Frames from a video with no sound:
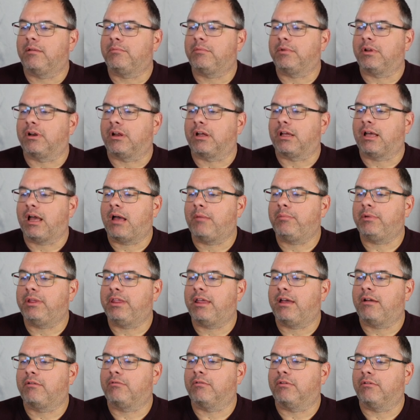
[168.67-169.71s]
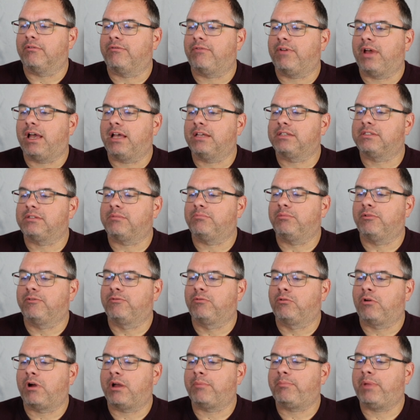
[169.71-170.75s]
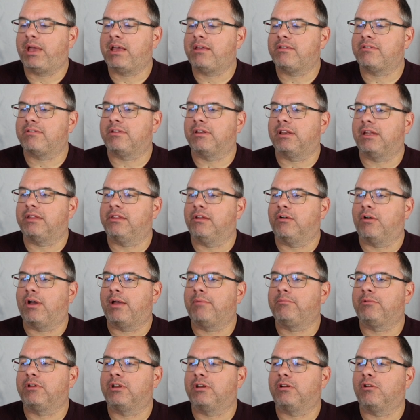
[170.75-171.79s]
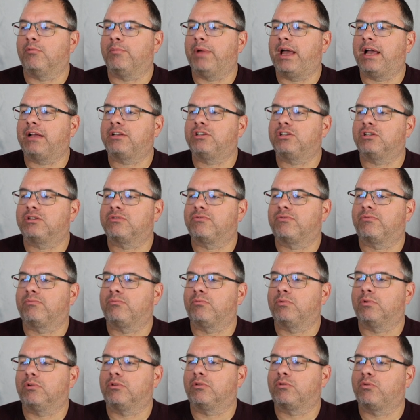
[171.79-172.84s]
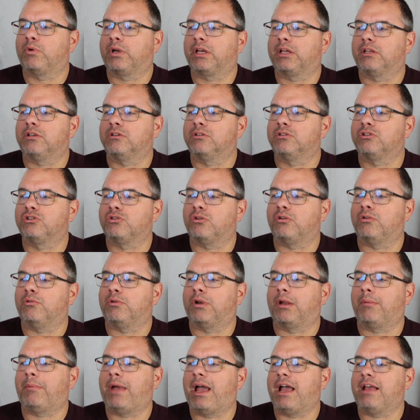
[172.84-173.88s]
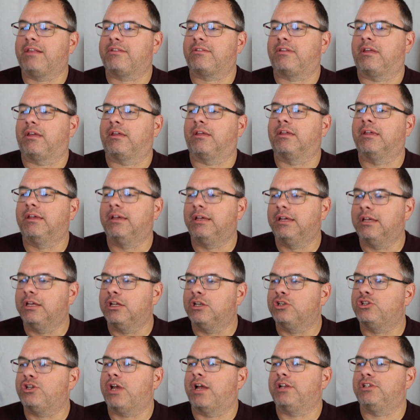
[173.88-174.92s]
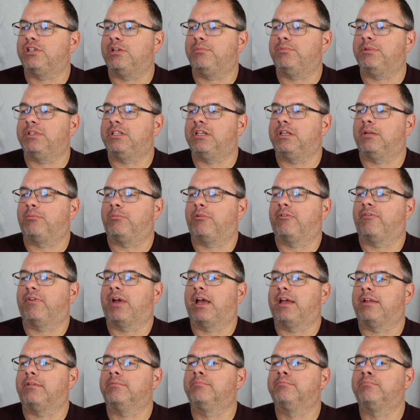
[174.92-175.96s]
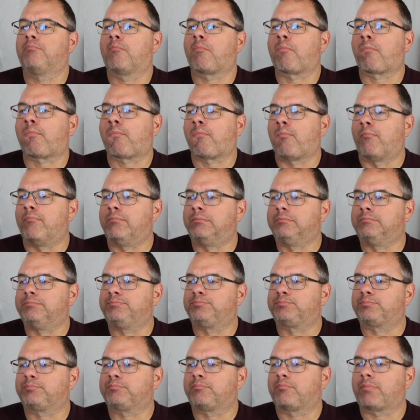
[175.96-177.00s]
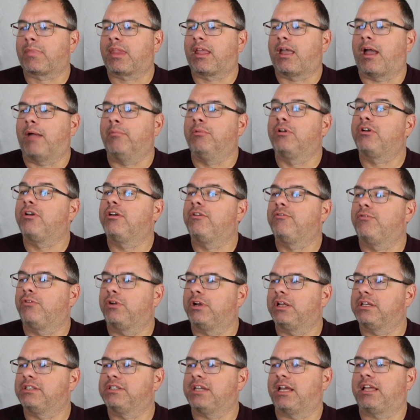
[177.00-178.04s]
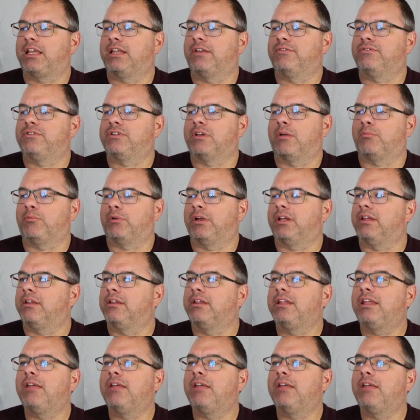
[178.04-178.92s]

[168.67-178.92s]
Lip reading: Going to copy that real fast. Before I paste it in though, I'm going to go back just real quick and show you what I'm asking ChatGPT to provide. I'm looking for an executive summary.